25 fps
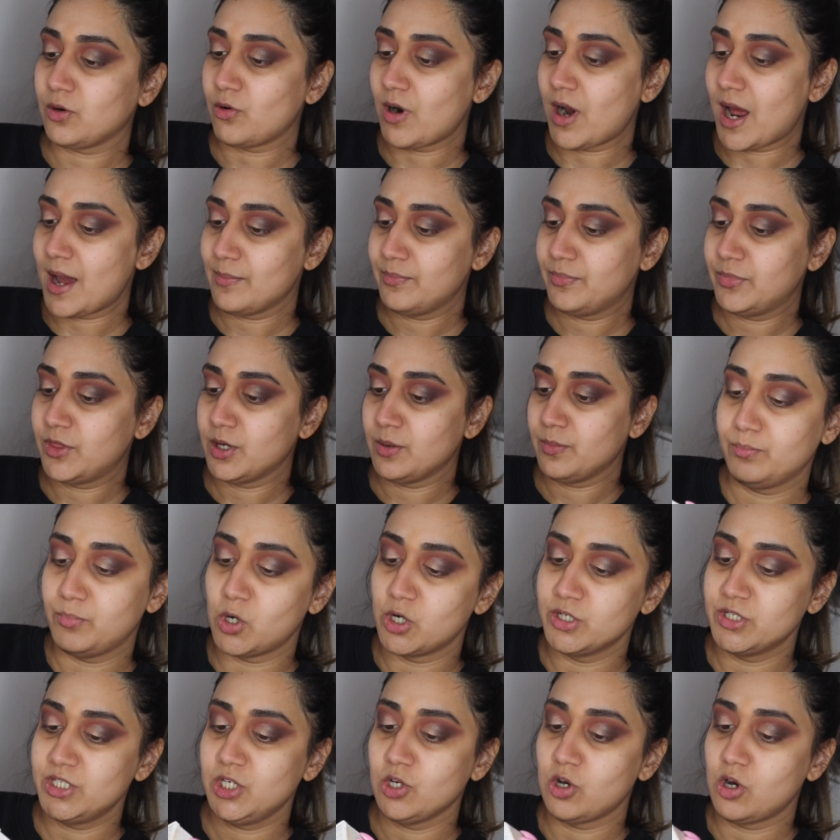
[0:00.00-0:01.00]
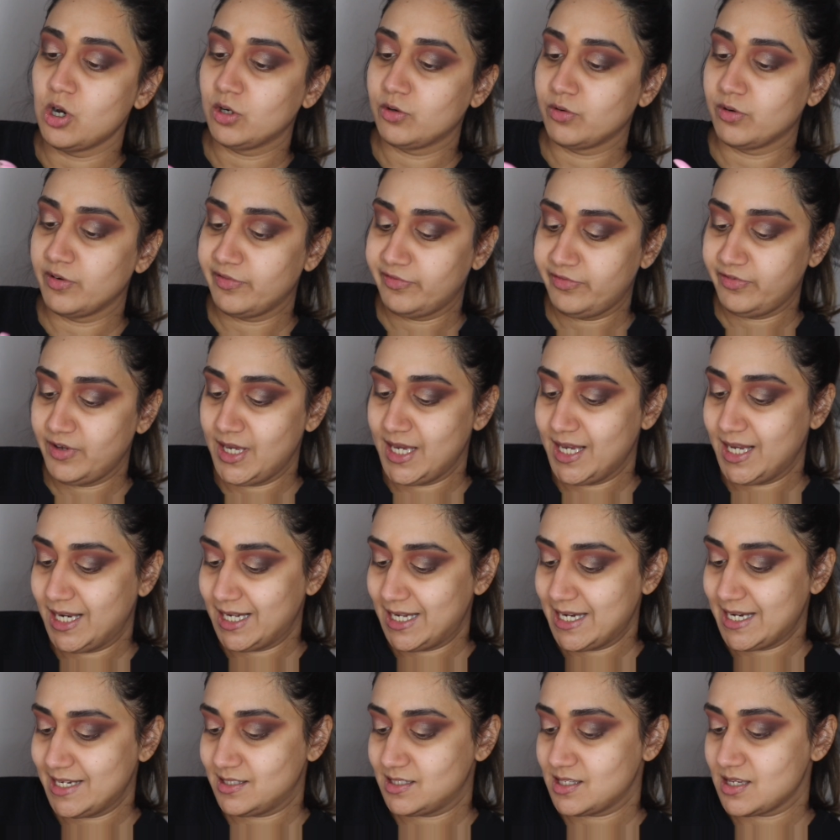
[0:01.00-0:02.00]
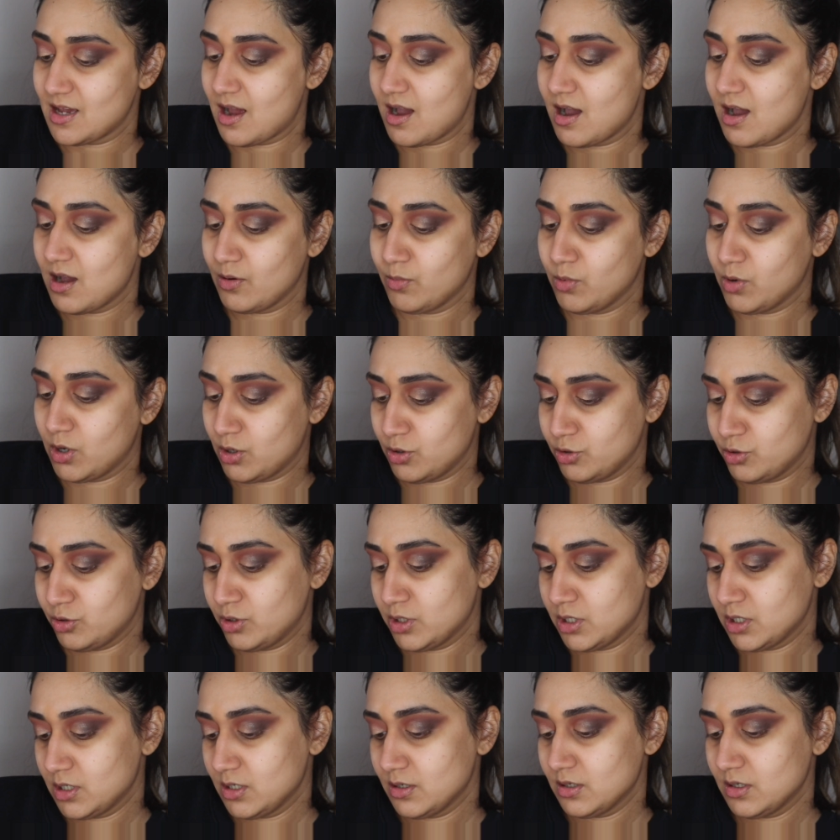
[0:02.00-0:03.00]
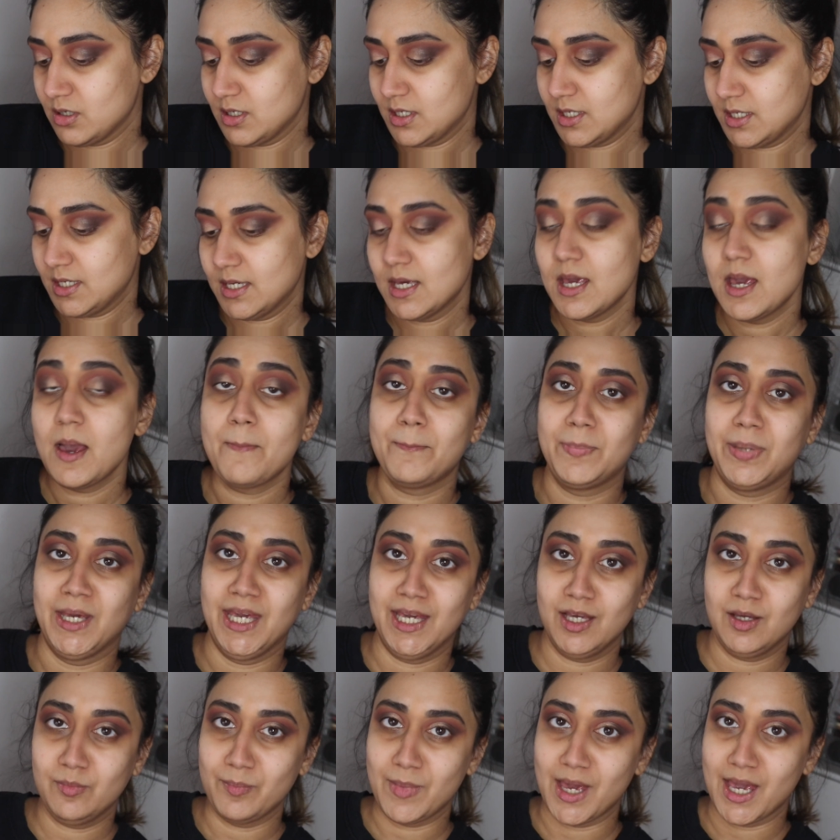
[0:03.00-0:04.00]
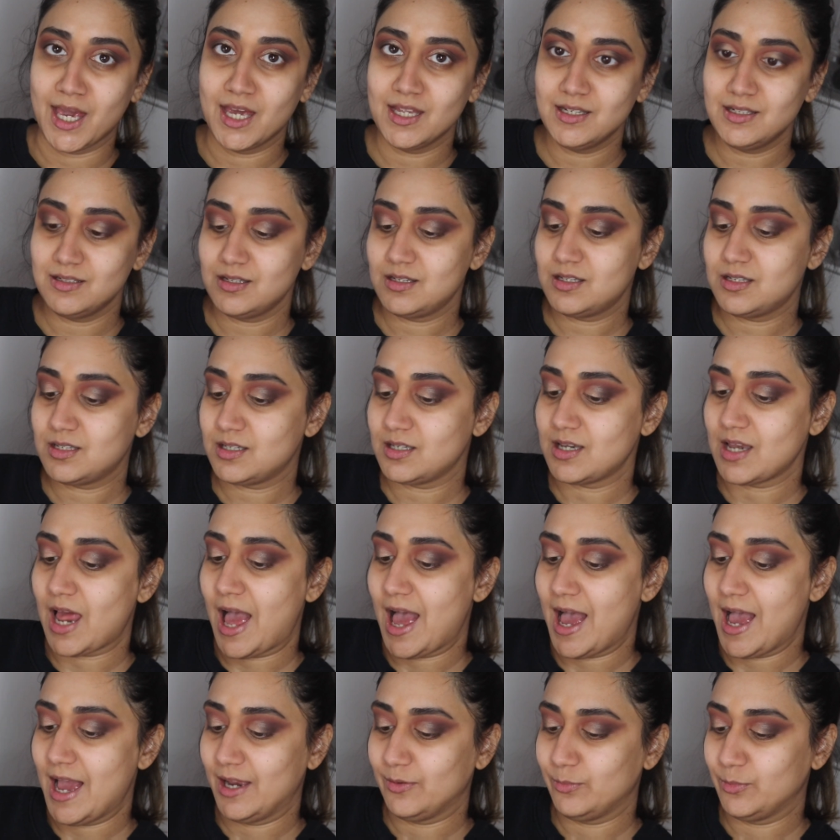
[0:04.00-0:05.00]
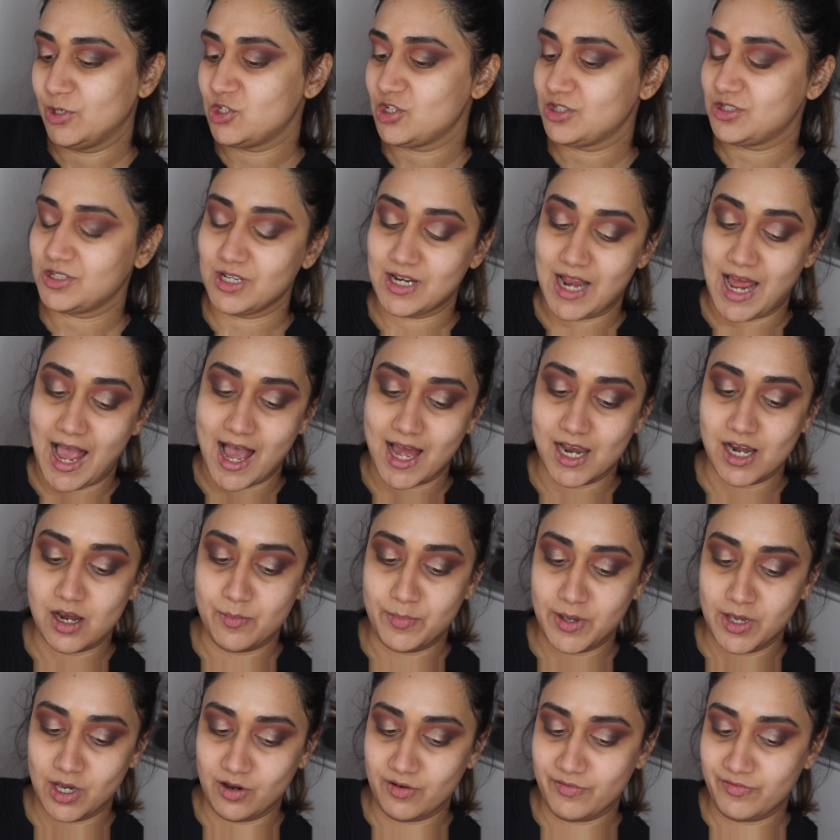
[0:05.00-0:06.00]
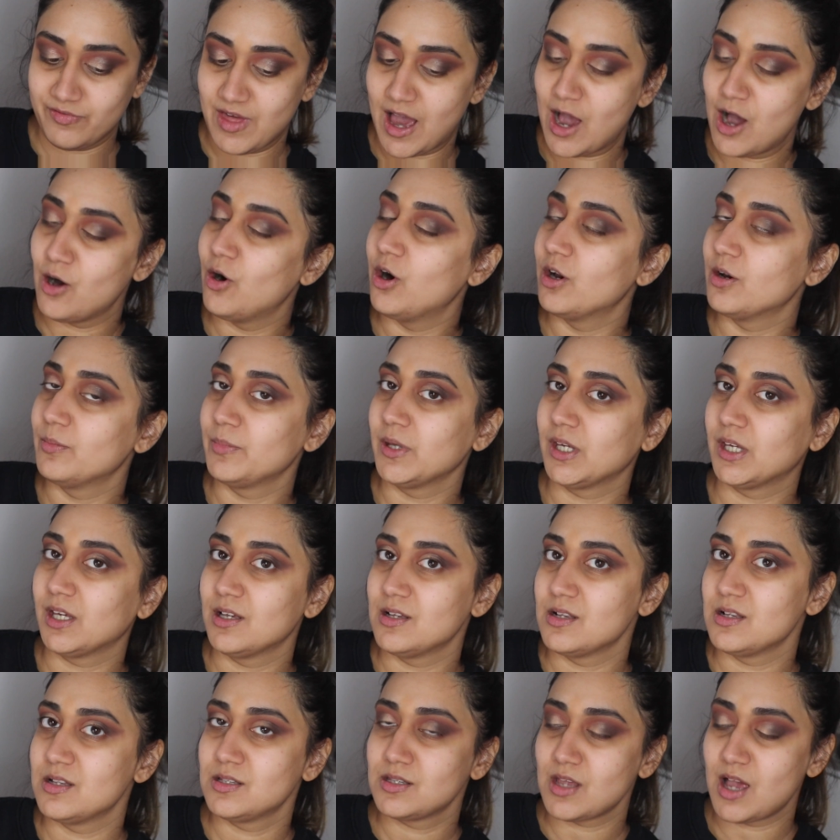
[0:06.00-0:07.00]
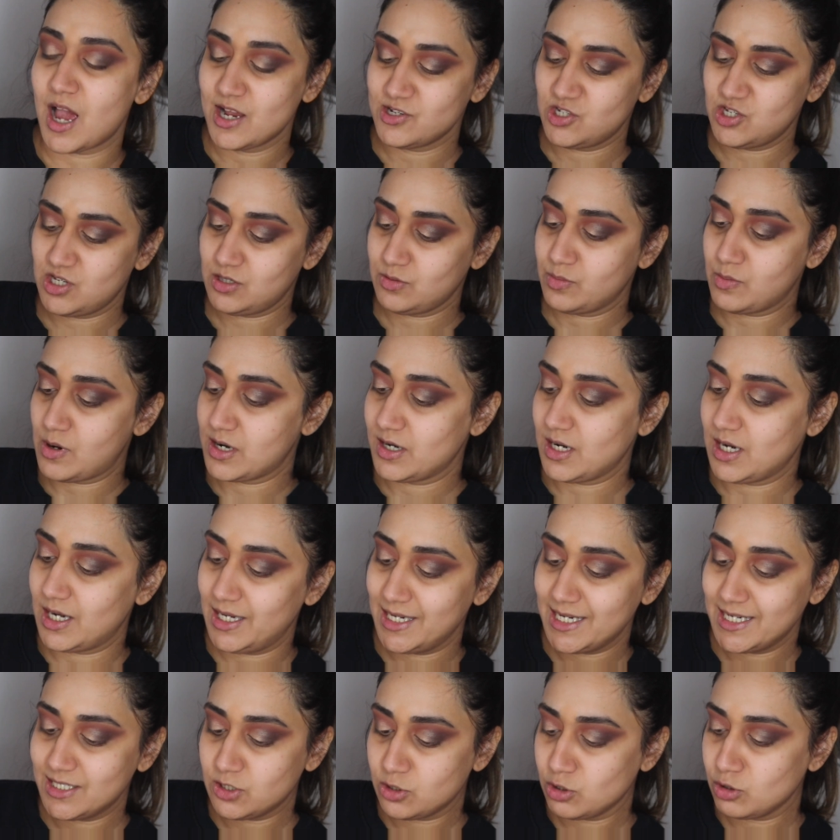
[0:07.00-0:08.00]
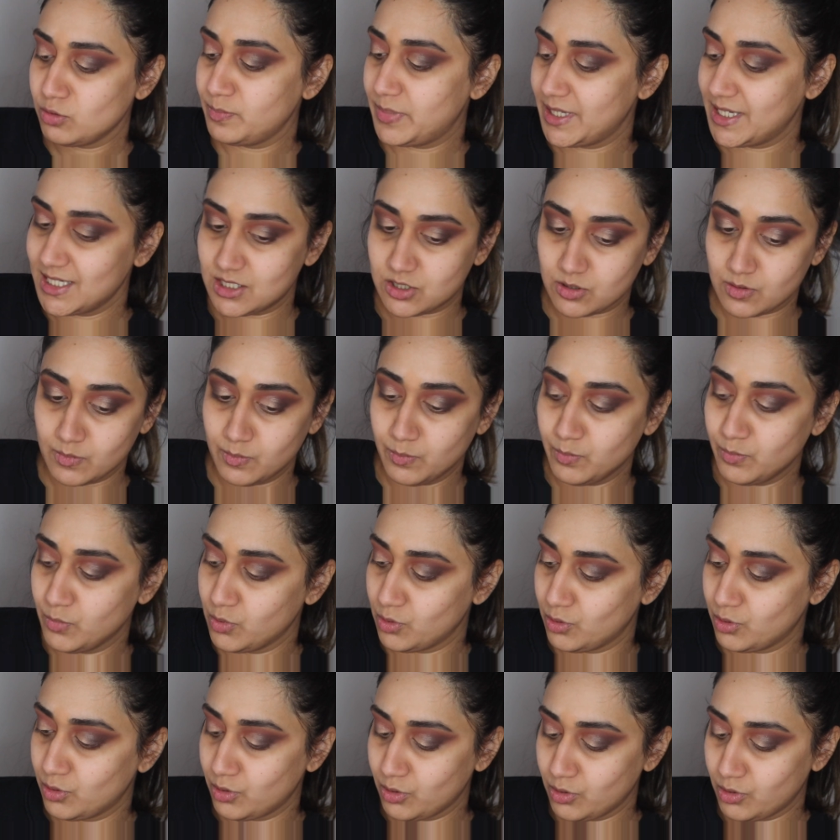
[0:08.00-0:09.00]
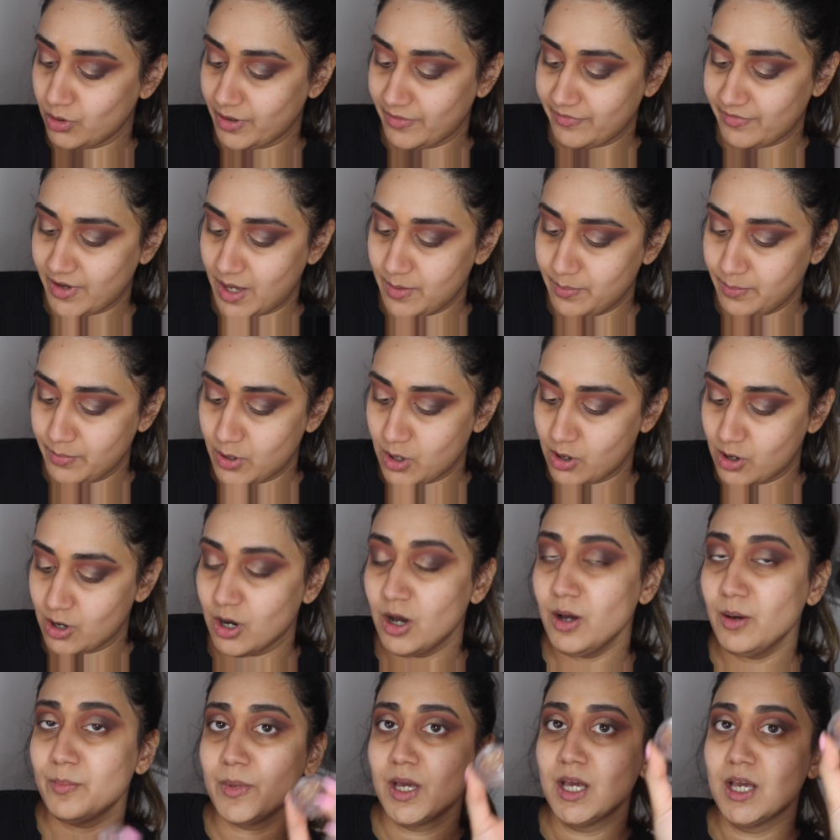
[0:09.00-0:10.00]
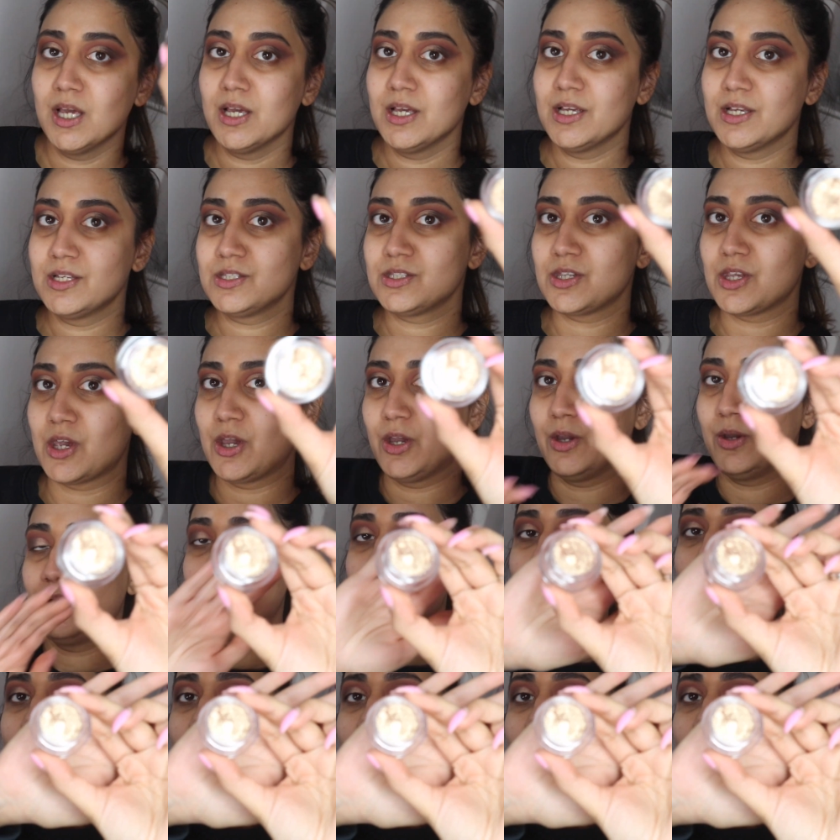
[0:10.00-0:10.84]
grab the Bodyography glitter, well, pigment, and we're just gonna add a bit of that on because I just want a little bit more of a pop. So